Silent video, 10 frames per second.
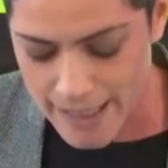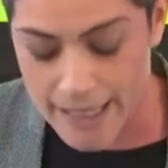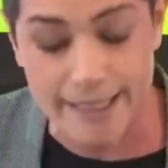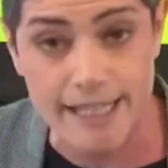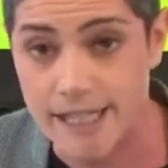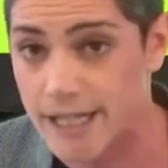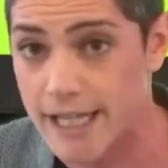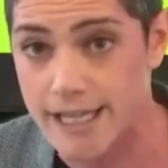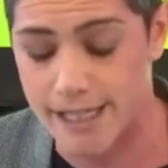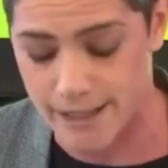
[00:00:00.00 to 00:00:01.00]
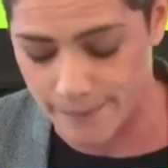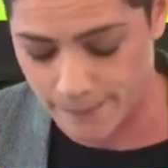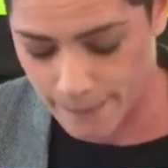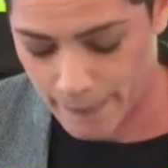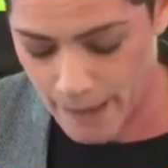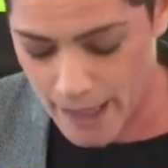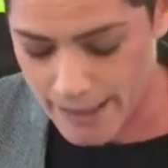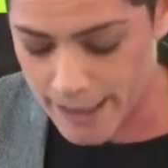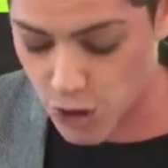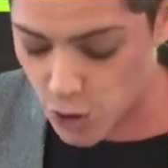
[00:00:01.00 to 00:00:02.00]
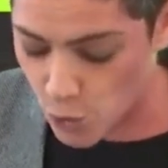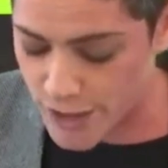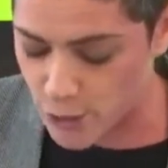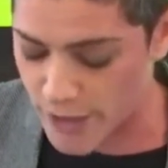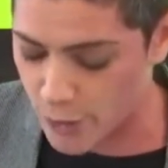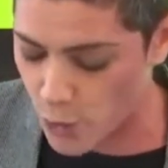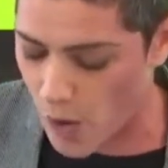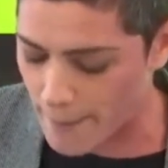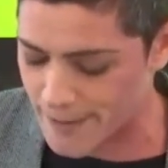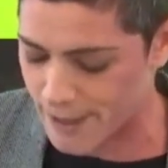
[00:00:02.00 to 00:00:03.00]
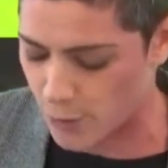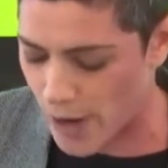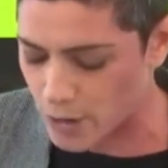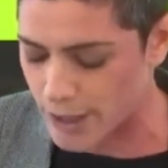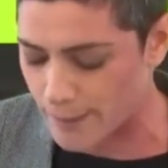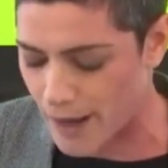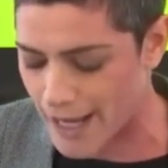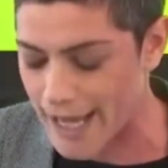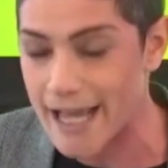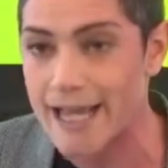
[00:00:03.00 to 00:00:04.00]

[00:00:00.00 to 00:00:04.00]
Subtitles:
It isn't easy. The stories we grew up surrounded by